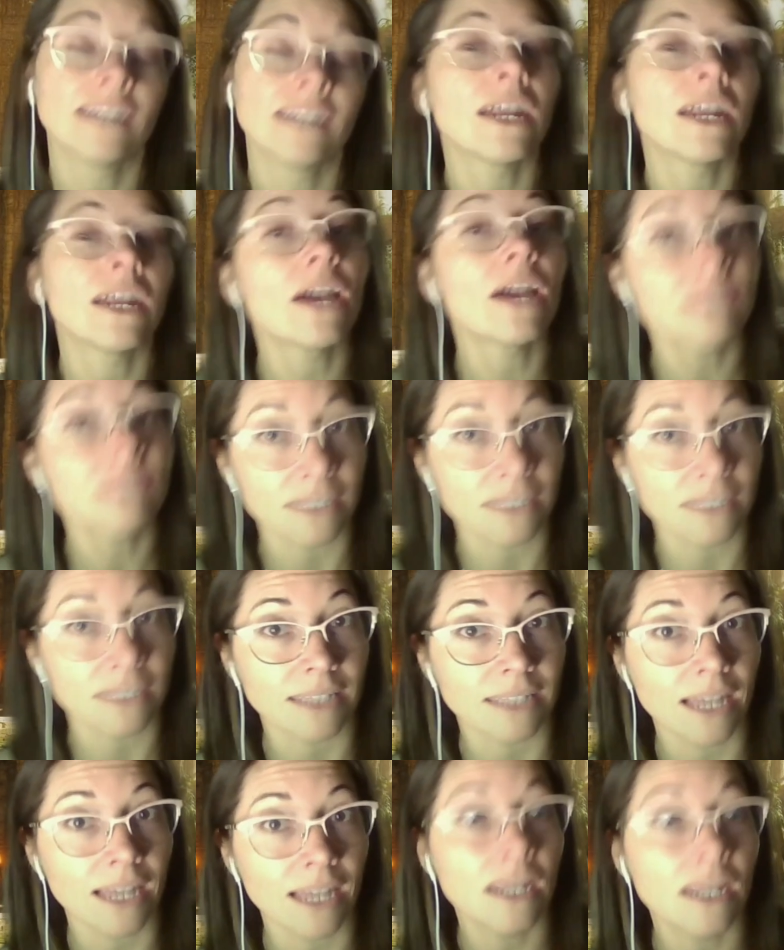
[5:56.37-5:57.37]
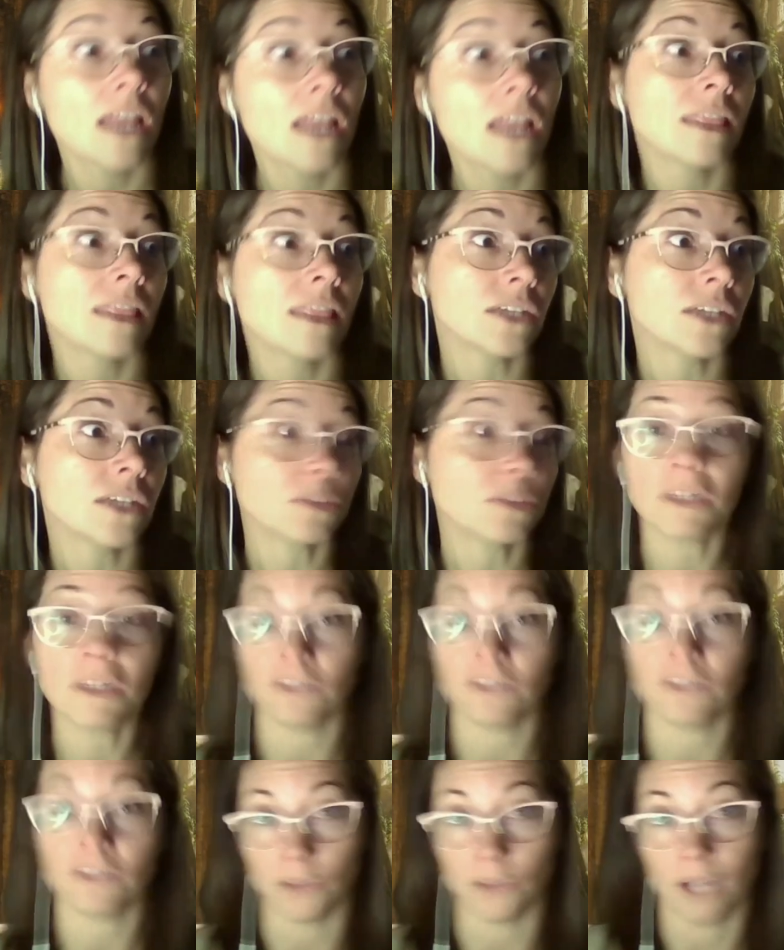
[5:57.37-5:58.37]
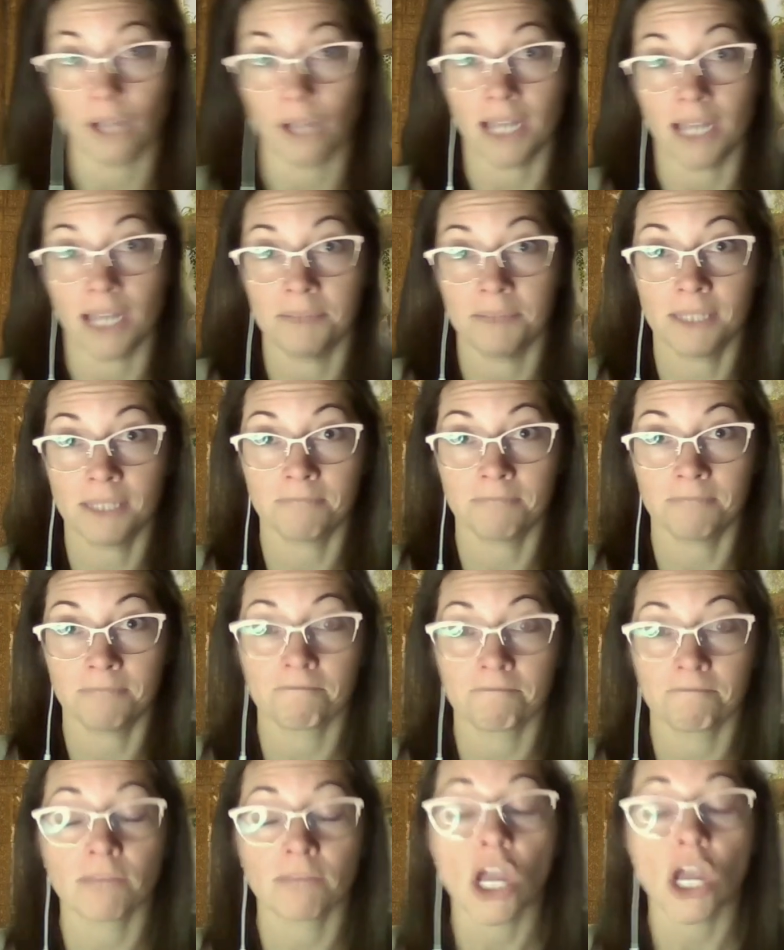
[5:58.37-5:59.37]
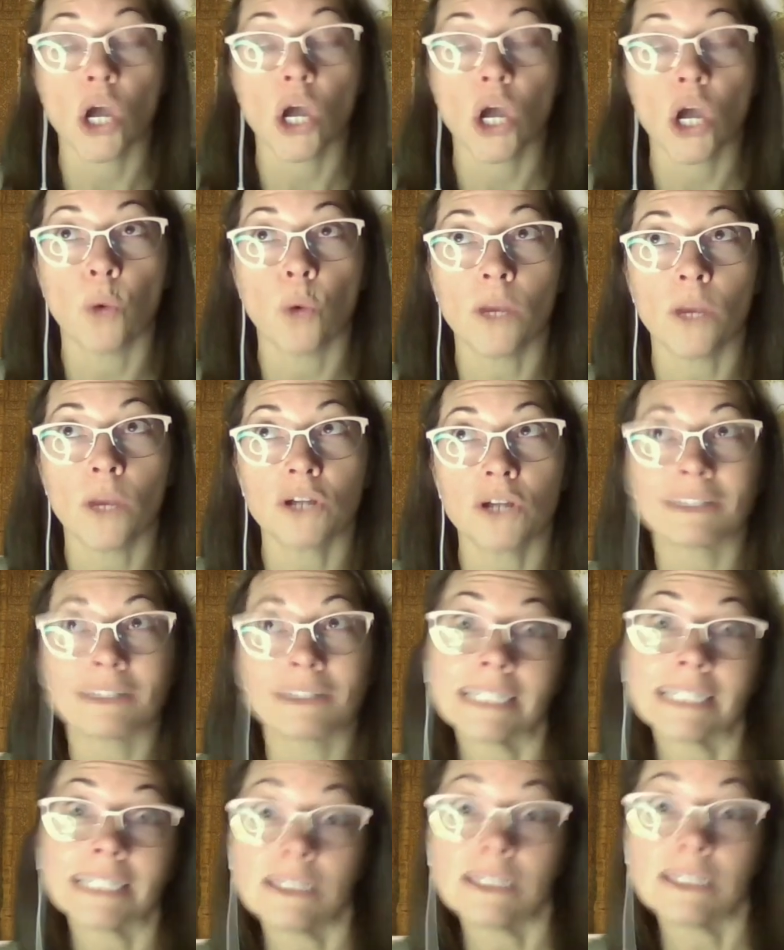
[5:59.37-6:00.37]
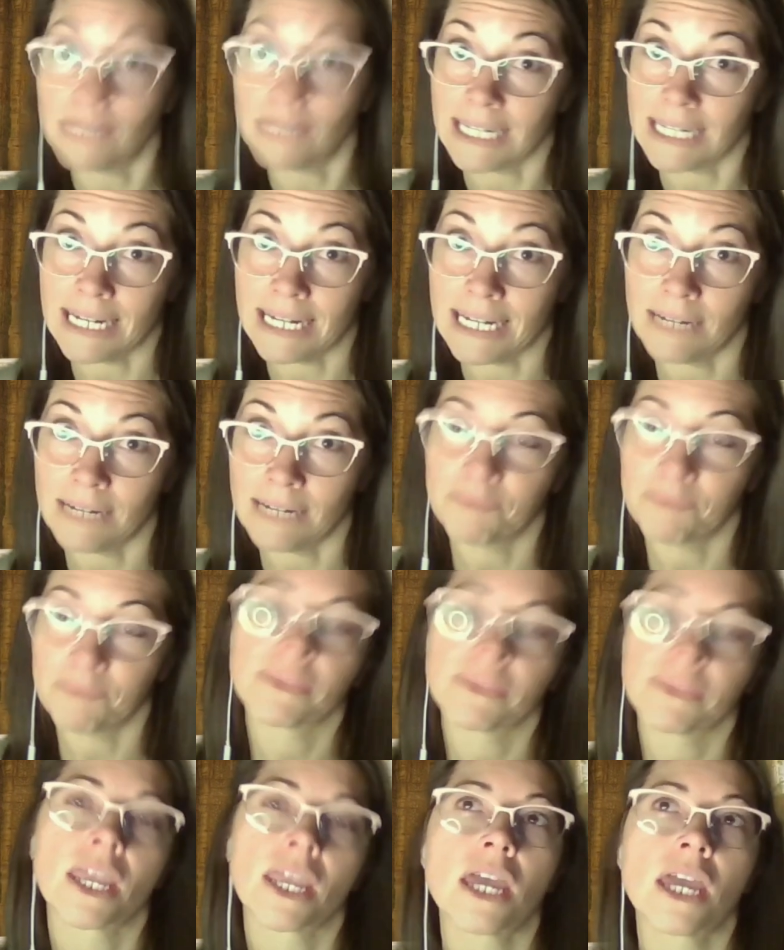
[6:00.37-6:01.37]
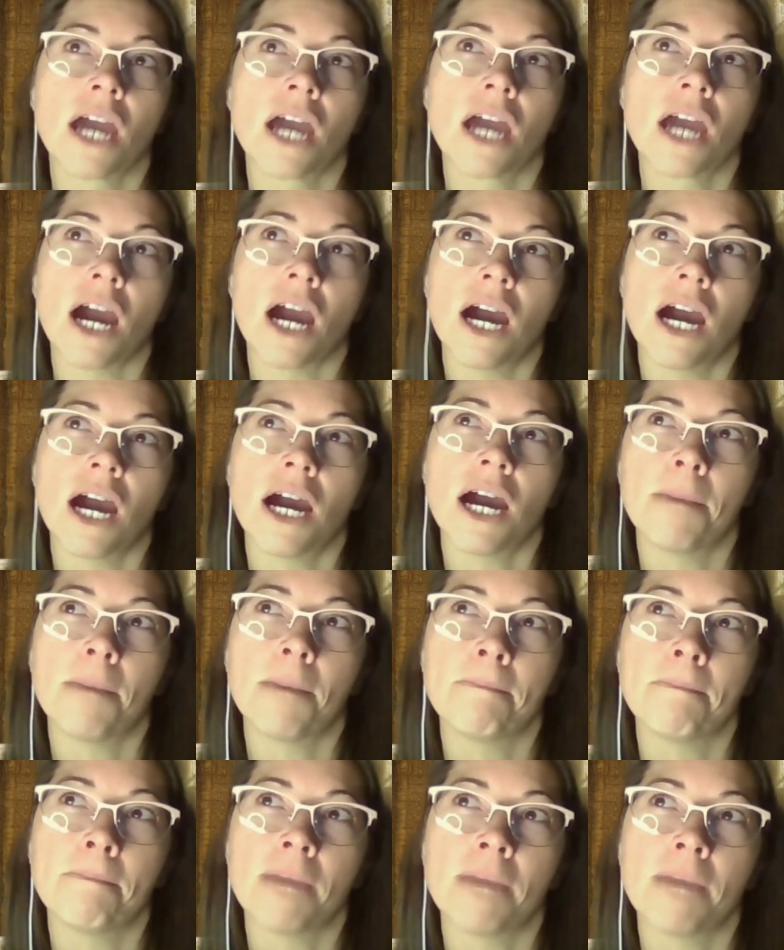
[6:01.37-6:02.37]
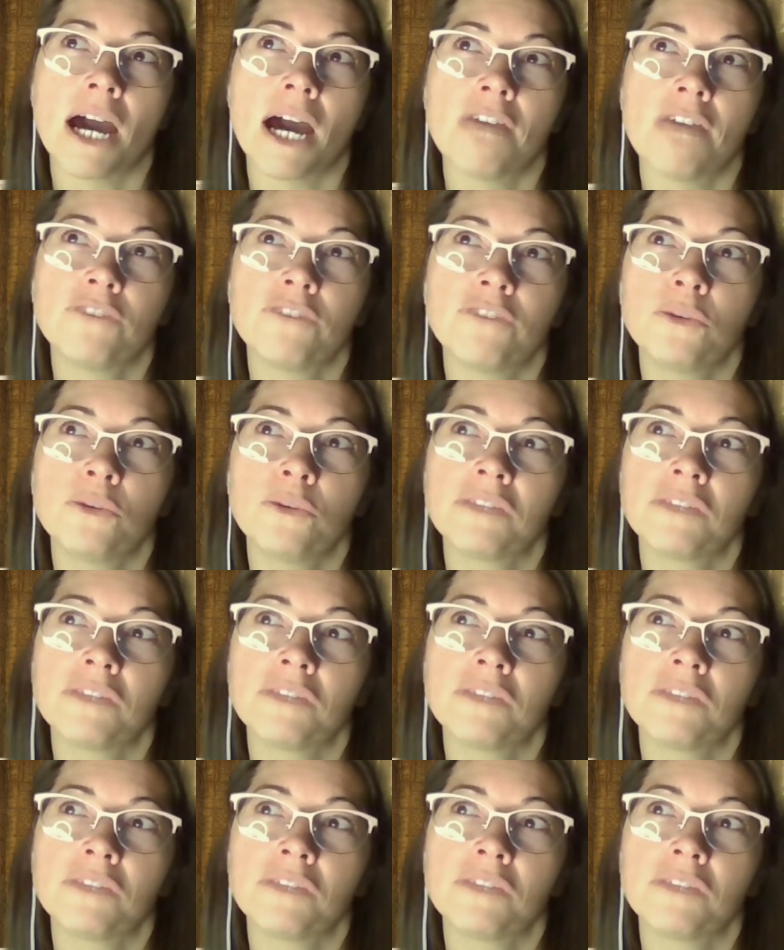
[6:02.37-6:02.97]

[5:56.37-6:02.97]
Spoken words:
Now, having said that, there's been a few times where clearly a few